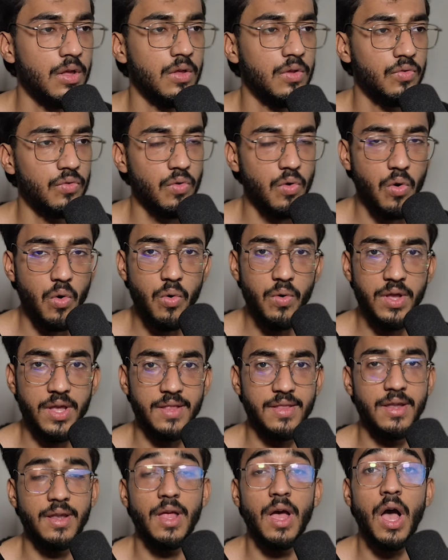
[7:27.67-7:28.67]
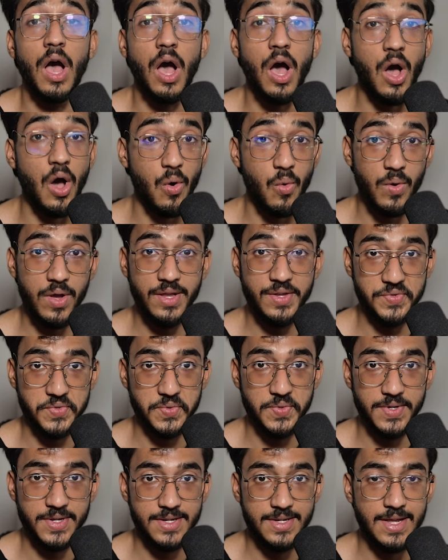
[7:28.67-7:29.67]
So okay, then how I do
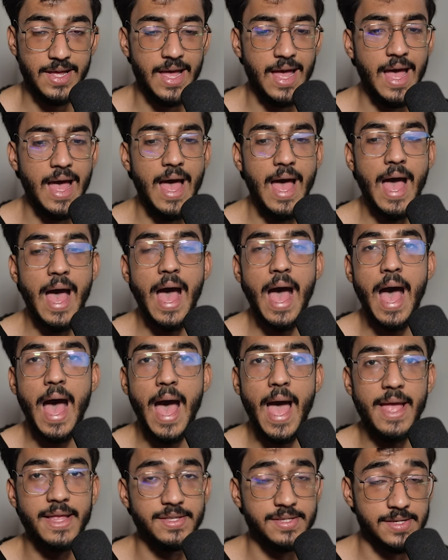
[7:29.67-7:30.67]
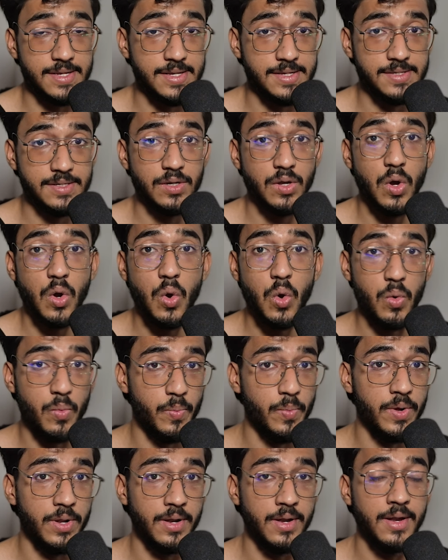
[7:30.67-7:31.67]
it, I just
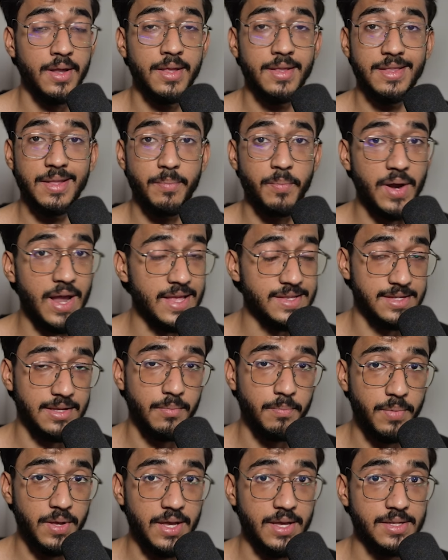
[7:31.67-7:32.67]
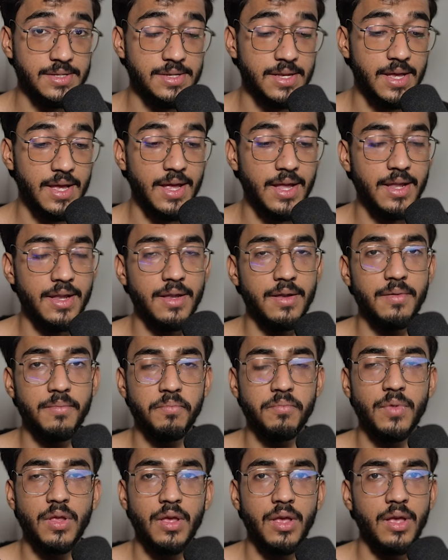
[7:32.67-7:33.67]
open the pricing page, and
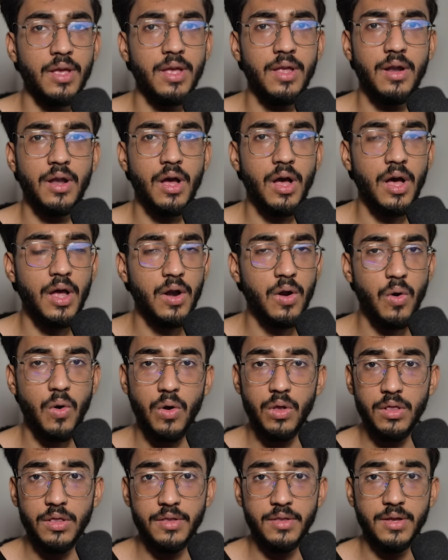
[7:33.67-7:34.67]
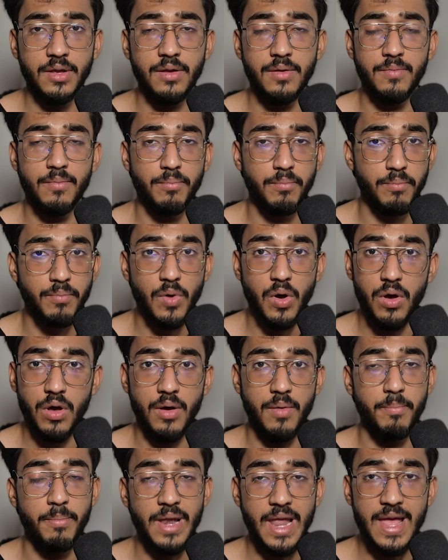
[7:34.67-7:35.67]
here are all the
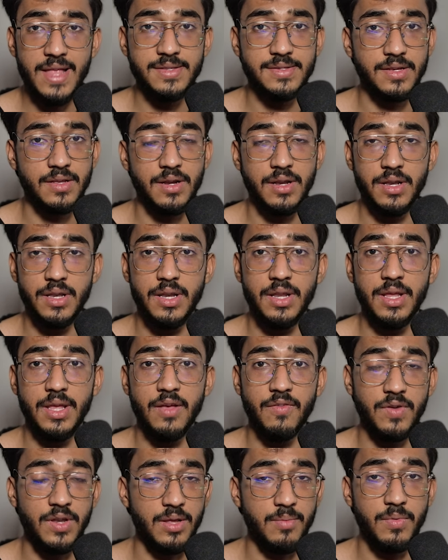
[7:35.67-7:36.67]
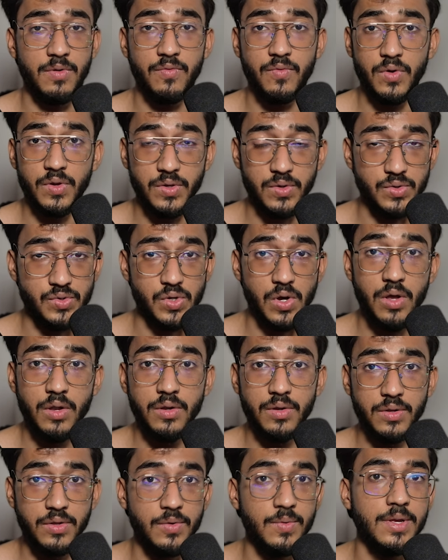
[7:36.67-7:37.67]
plans currently available for you,
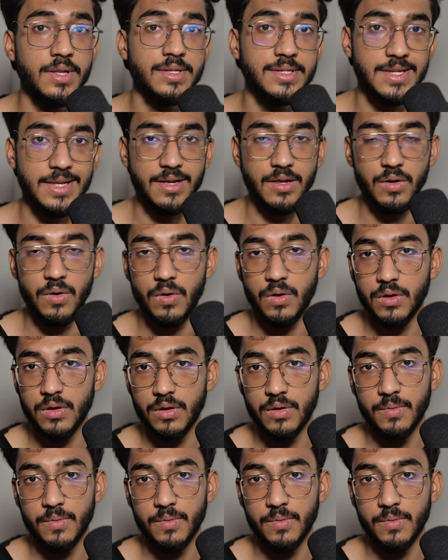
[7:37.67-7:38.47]
John. You can take a look.